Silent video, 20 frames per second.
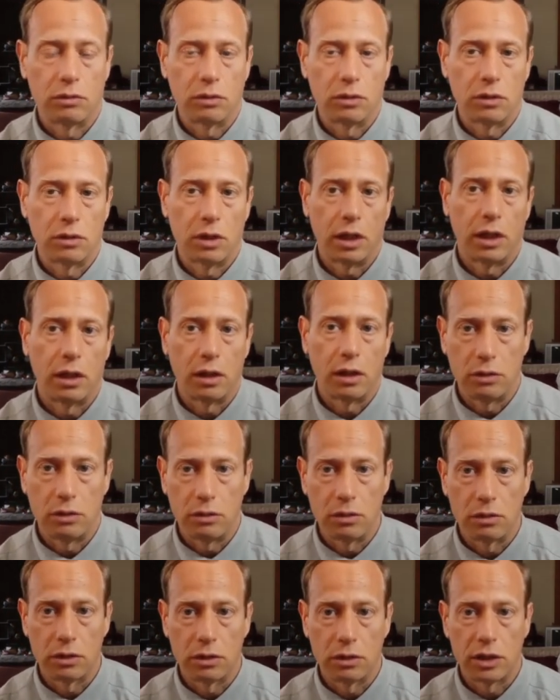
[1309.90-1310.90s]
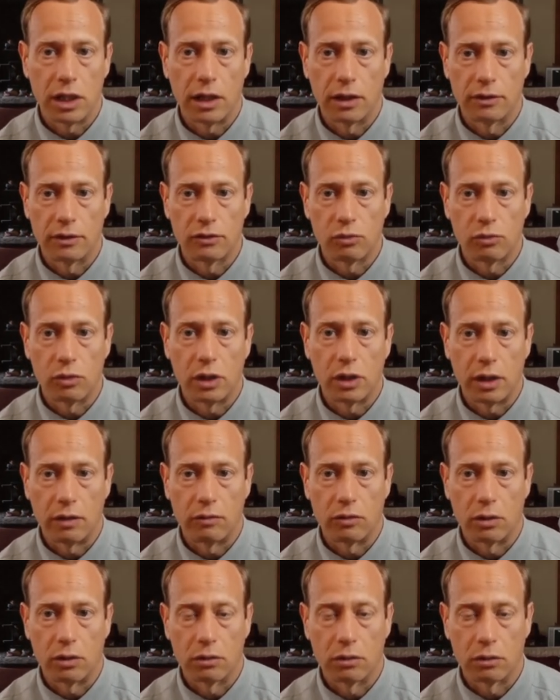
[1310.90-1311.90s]
head, your chest,
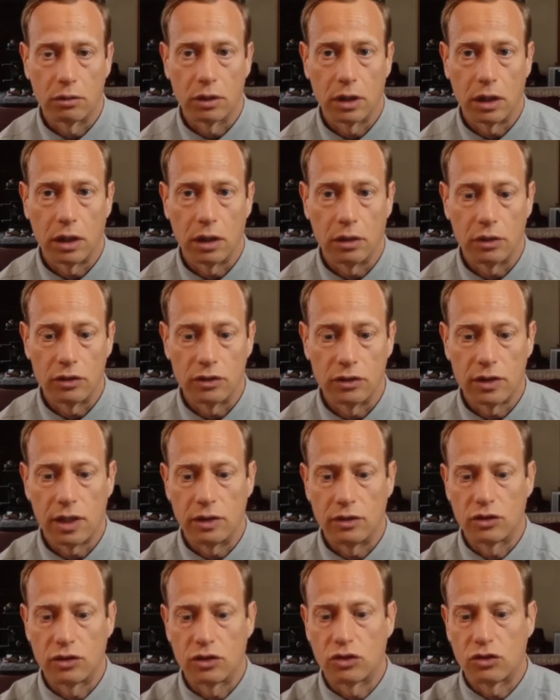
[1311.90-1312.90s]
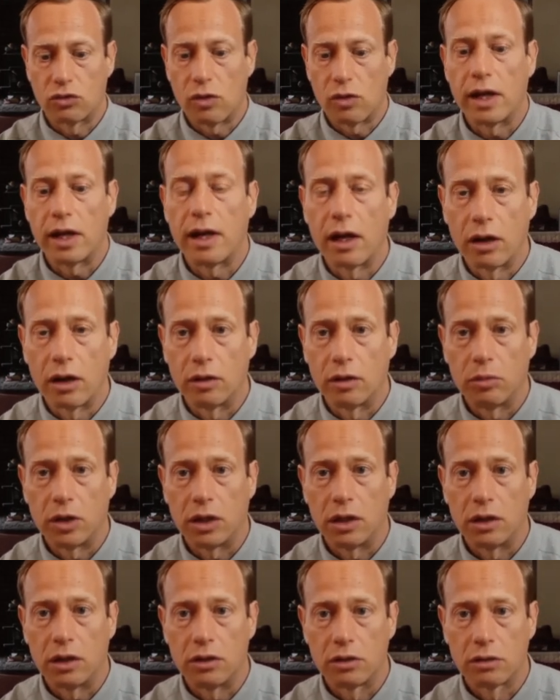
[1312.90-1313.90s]
whatever. Okay, it just heads straight out of the
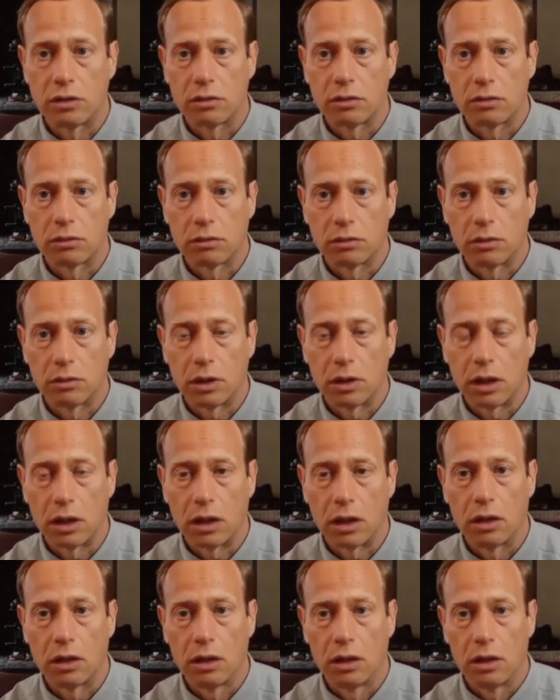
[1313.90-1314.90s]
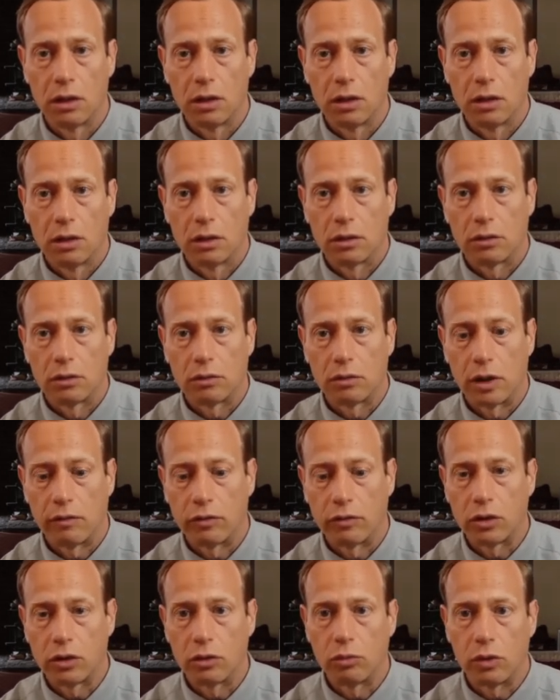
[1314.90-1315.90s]
page. Okay, don't have
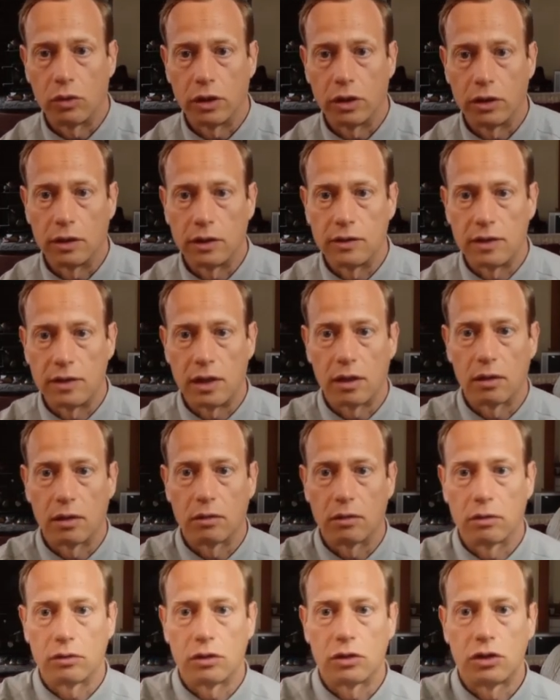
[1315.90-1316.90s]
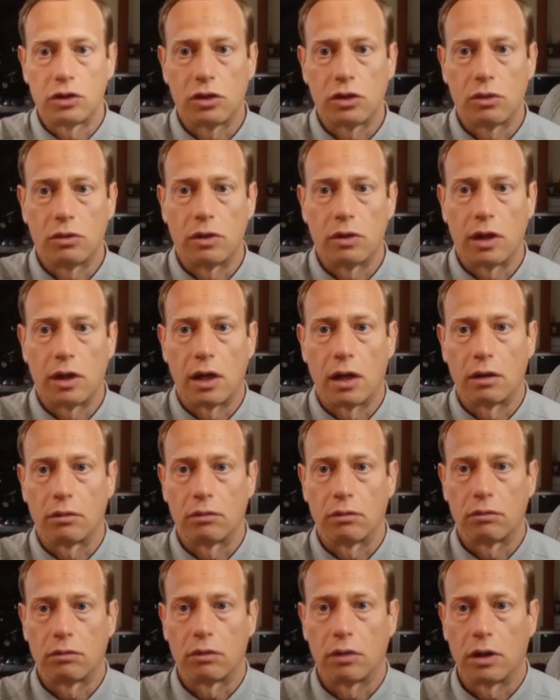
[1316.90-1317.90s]
a good way to show that
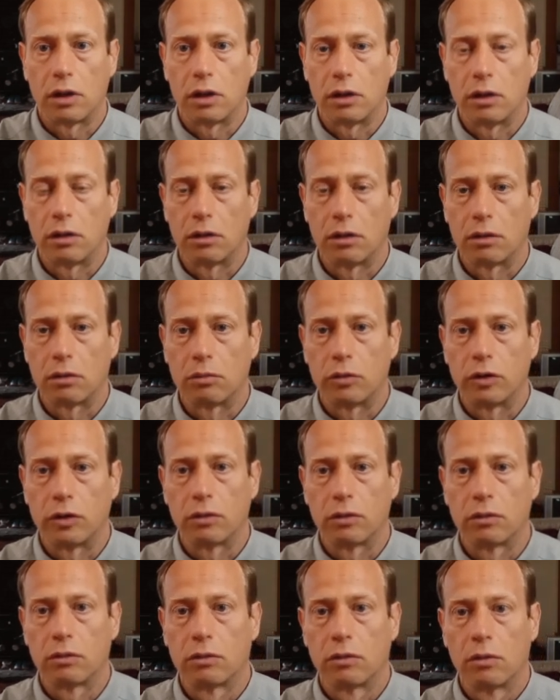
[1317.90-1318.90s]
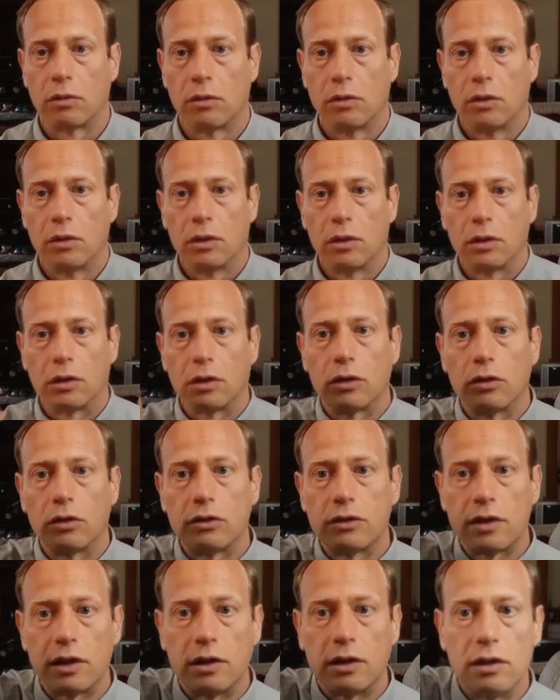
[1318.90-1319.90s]
right here, but it
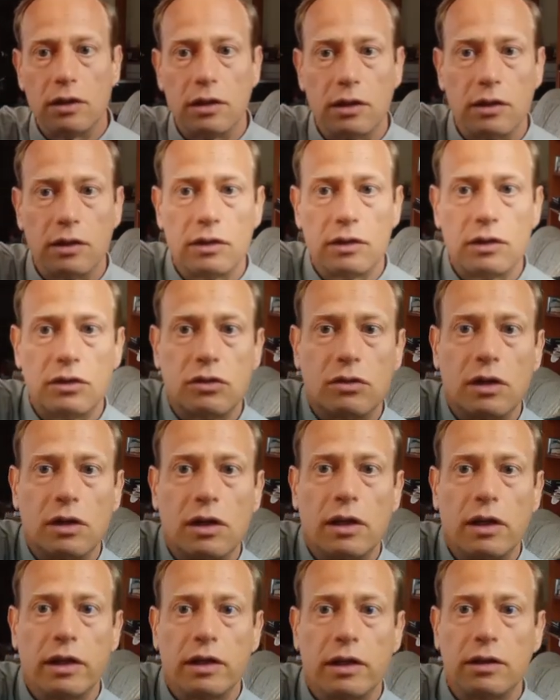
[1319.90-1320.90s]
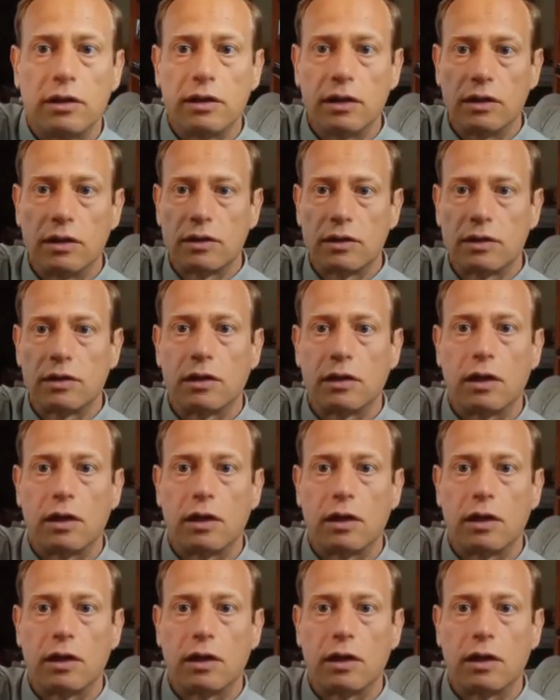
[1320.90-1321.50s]
goes like this, straight like this.